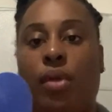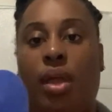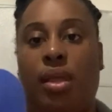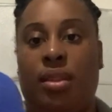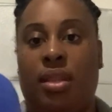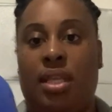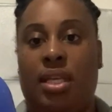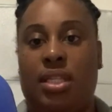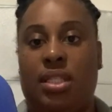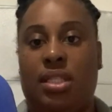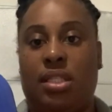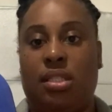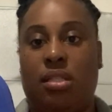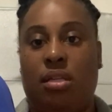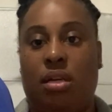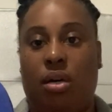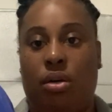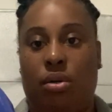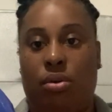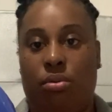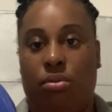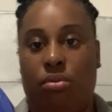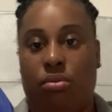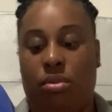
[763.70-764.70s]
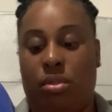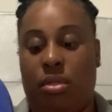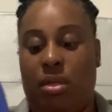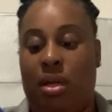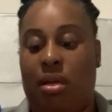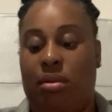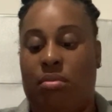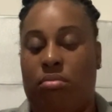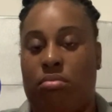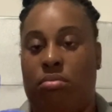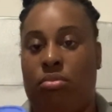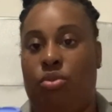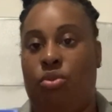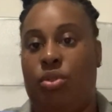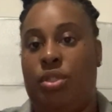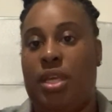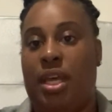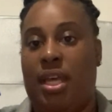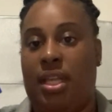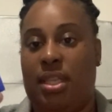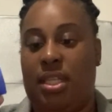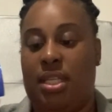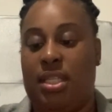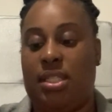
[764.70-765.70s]
this goes up, you
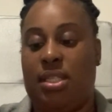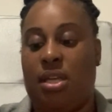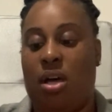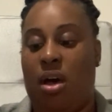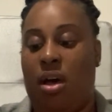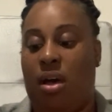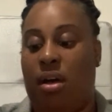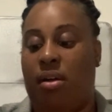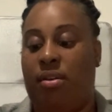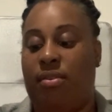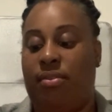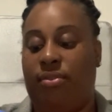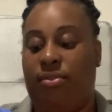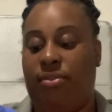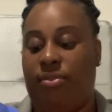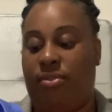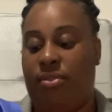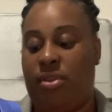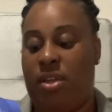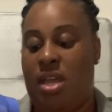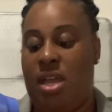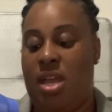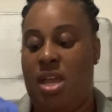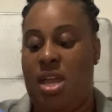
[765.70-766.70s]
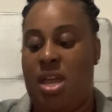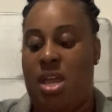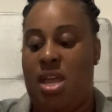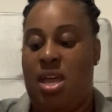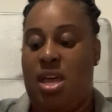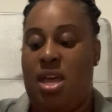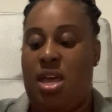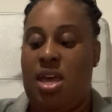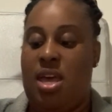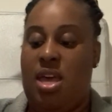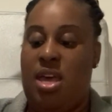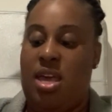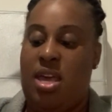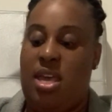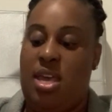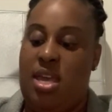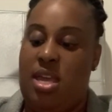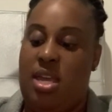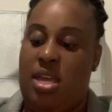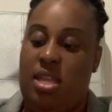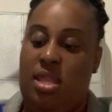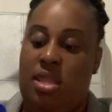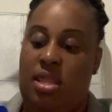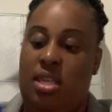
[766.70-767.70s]
take this off
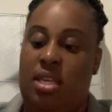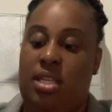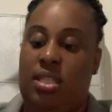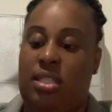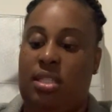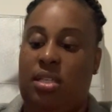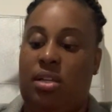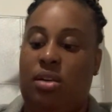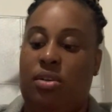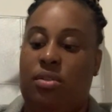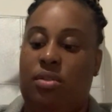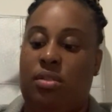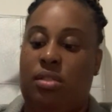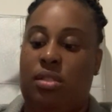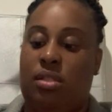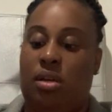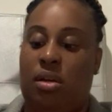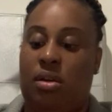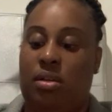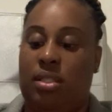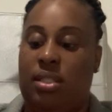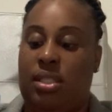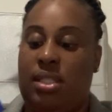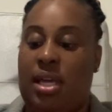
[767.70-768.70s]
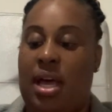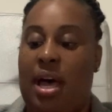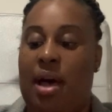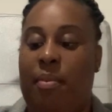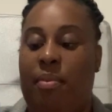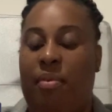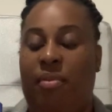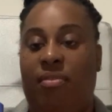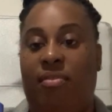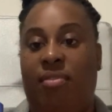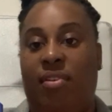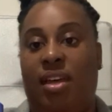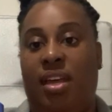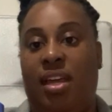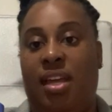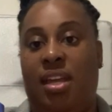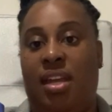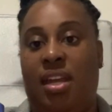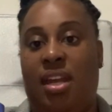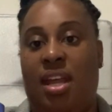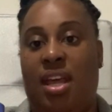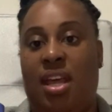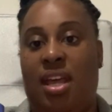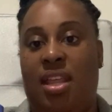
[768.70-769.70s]
and this goes on top of
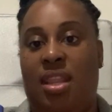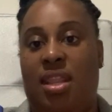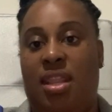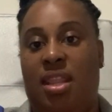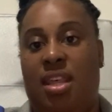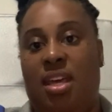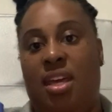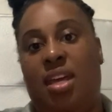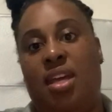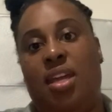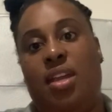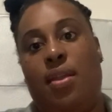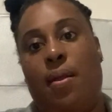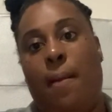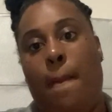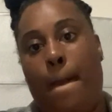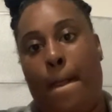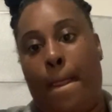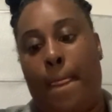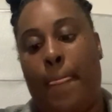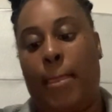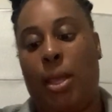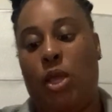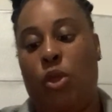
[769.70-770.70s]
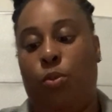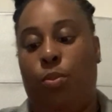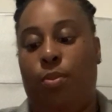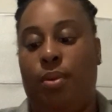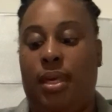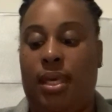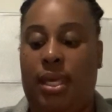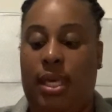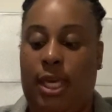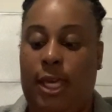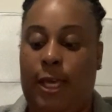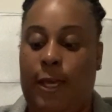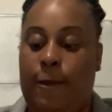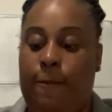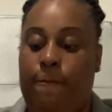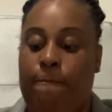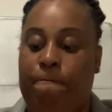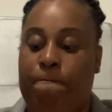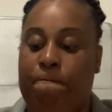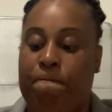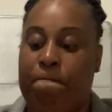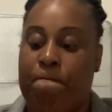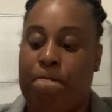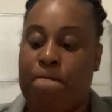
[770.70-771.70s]
it, and then you pee,
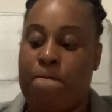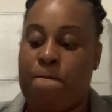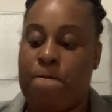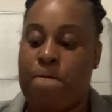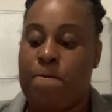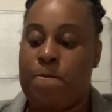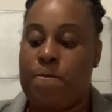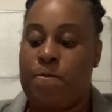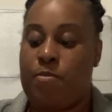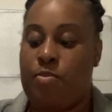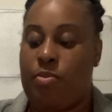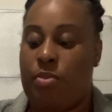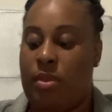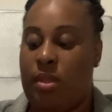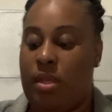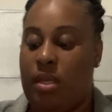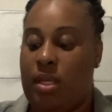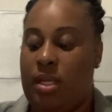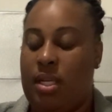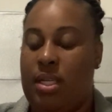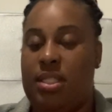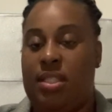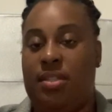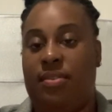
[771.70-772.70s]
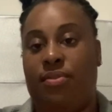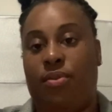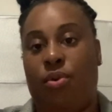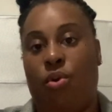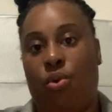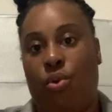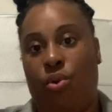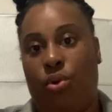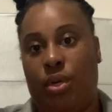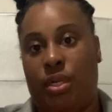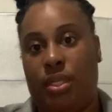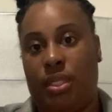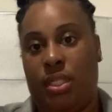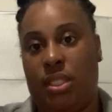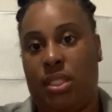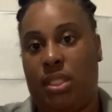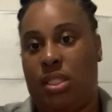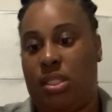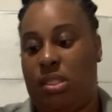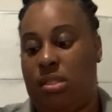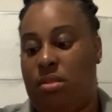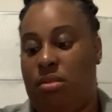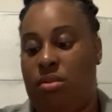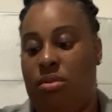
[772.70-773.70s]
because of course
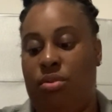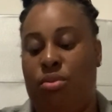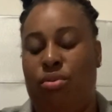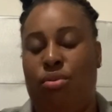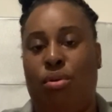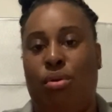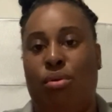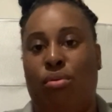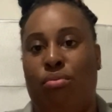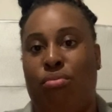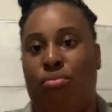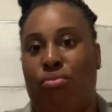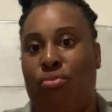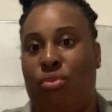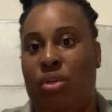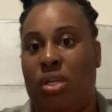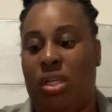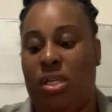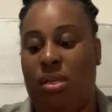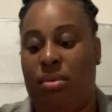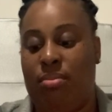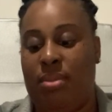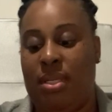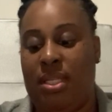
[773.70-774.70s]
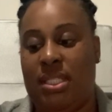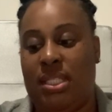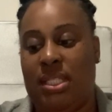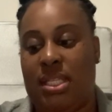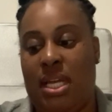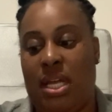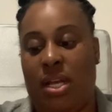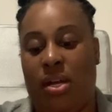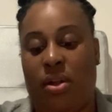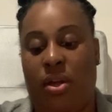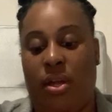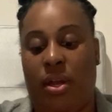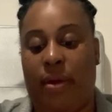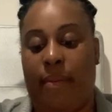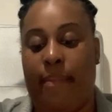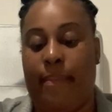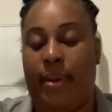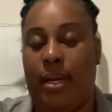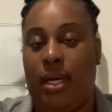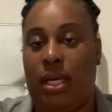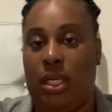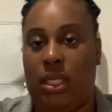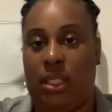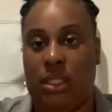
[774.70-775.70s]
you don't want to be sitting on your
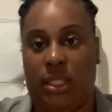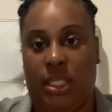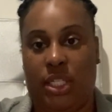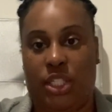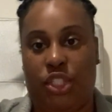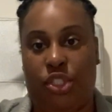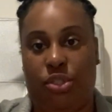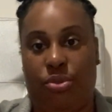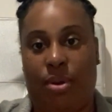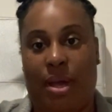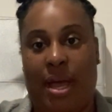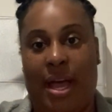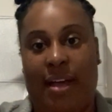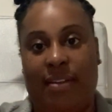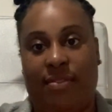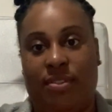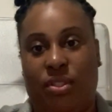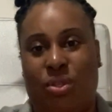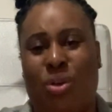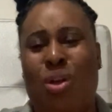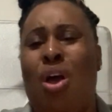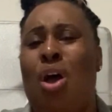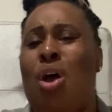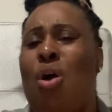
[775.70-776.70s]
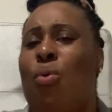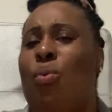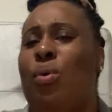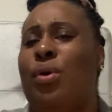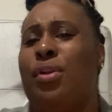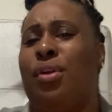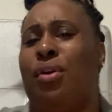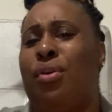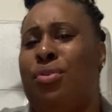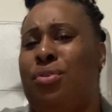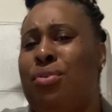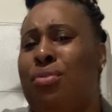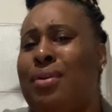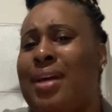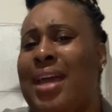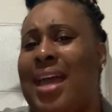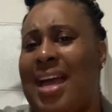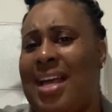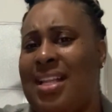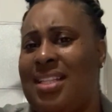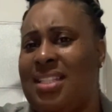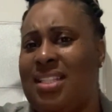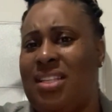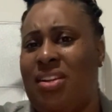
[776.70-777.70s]
butt unless you have to. Well, no, you
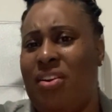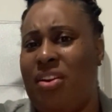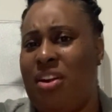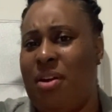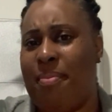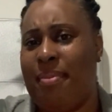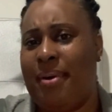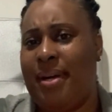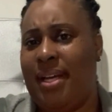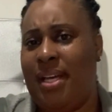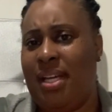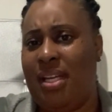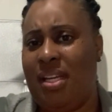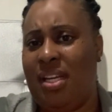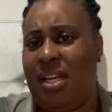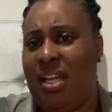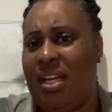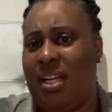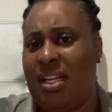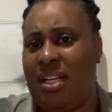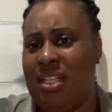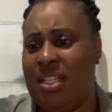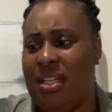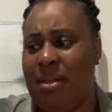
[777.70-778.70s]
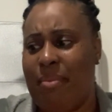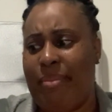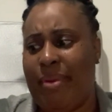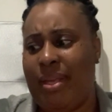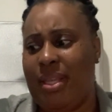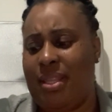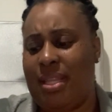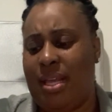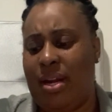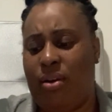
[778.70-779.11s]
can sit on your butt in Colombia.